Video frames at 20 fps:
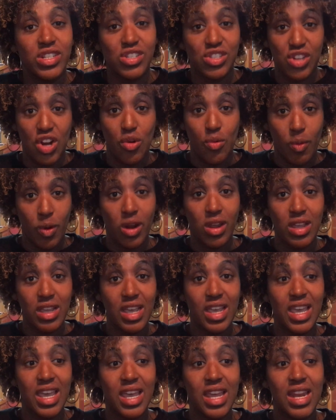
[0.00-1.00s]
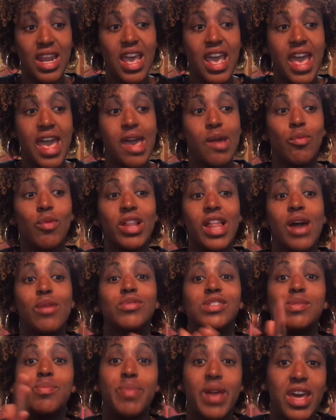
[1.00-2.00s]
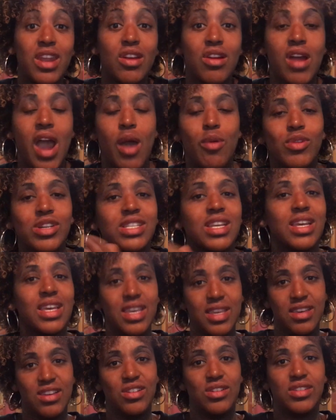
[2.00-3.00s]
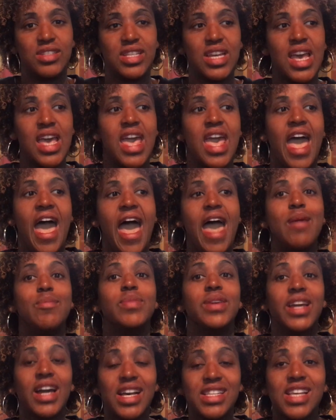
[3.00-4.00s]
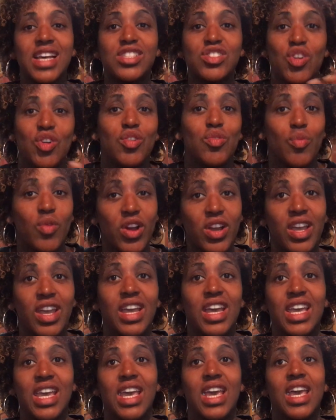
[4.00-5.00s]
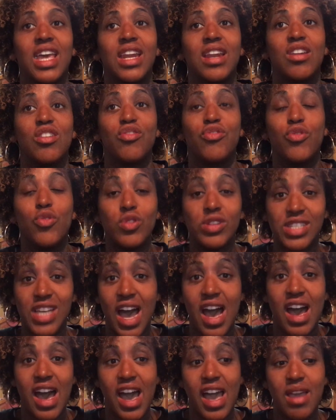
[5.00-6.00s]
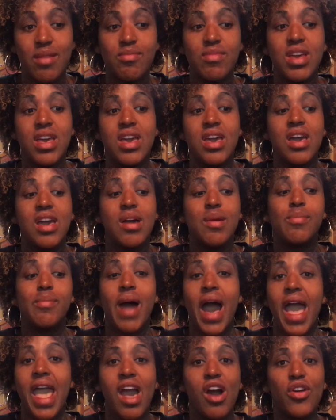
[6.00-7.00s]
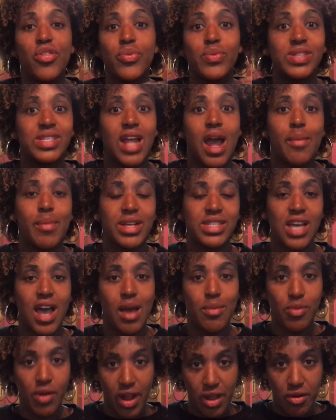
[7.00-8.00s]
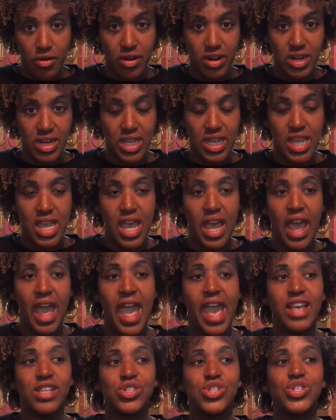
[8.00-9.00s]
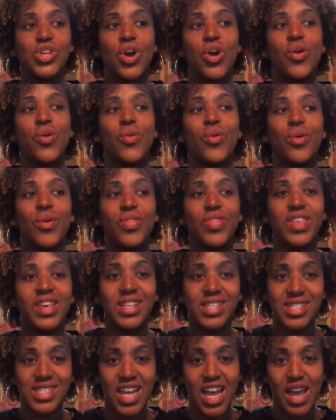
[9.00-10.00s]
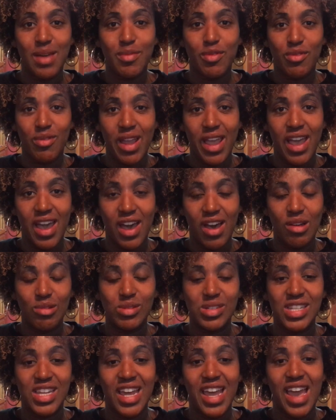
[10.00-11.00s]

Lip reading: to start working again. And while I was better, I wasn't healed. And because I started working again full time, my health was not my top priority. And so this time around,